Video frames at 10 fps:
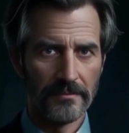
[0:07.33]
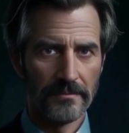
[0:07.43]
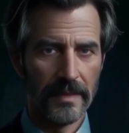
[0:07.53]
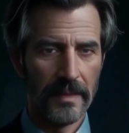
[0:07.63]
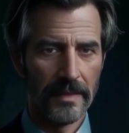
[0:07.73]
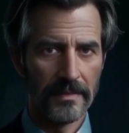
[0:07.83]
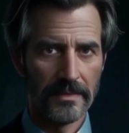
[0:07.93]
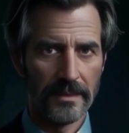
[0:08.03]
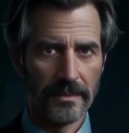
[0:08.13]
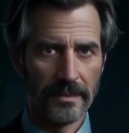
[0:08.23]

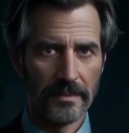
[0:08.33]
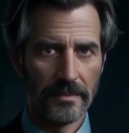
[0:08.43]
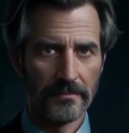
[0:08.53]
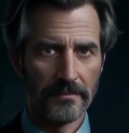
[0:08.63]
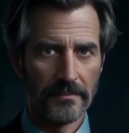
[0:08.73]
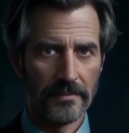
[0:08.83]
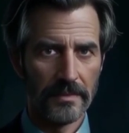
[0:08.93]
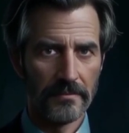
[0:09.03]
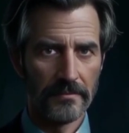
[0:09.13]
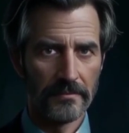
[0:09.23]
Ferriss, an
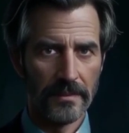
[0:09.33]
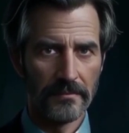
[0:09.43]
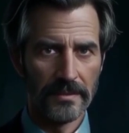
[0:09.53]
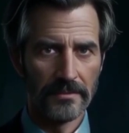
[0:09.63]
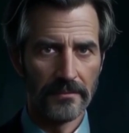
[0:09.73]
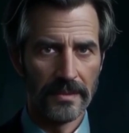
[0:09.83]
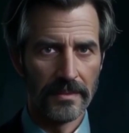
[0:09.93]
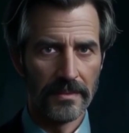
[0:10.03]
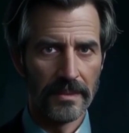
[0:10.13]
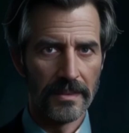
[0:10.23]
entrepreneur and public
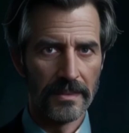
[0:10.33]
speaker,